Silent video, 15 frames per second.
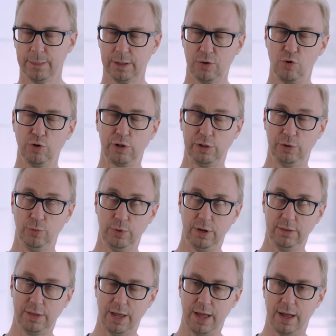
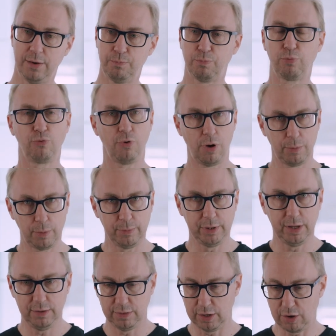Concluded that
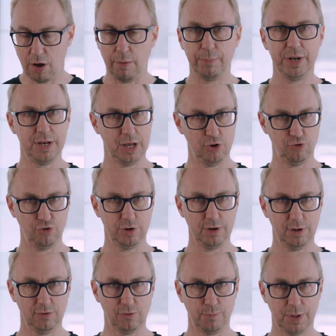probably the combination
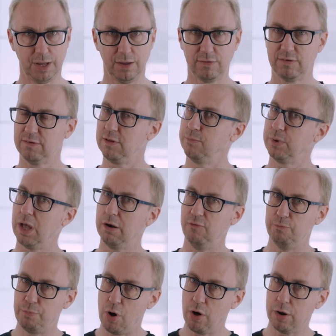is best, some kind
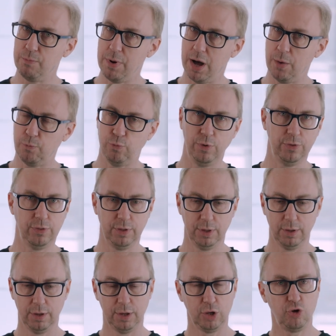of bottom-up with
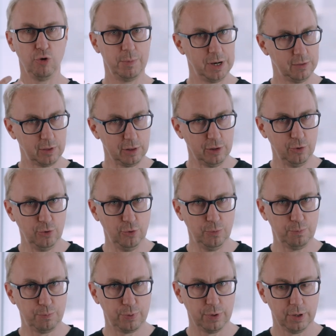human in the
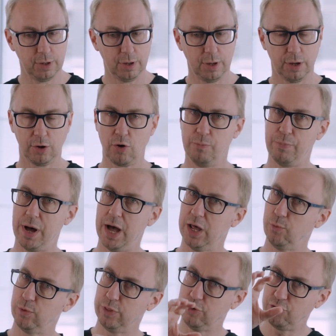loop,
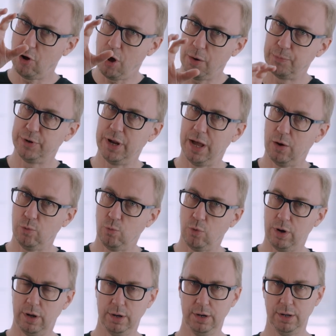combined with a top-down
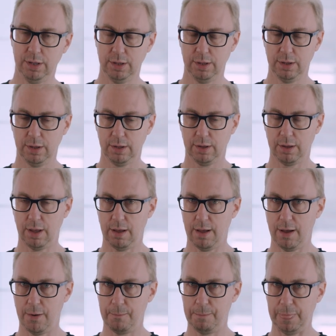one,
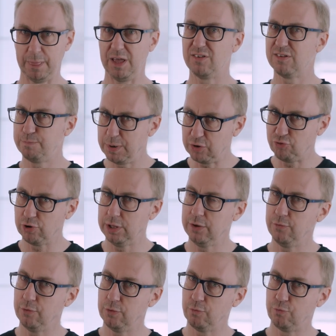
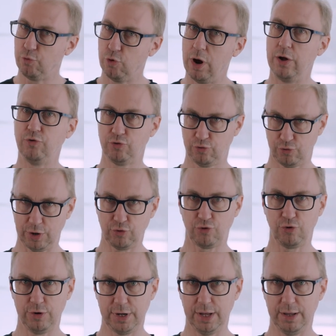especially for
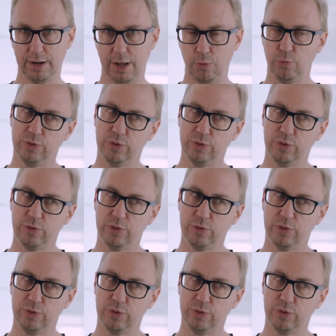unstructured data.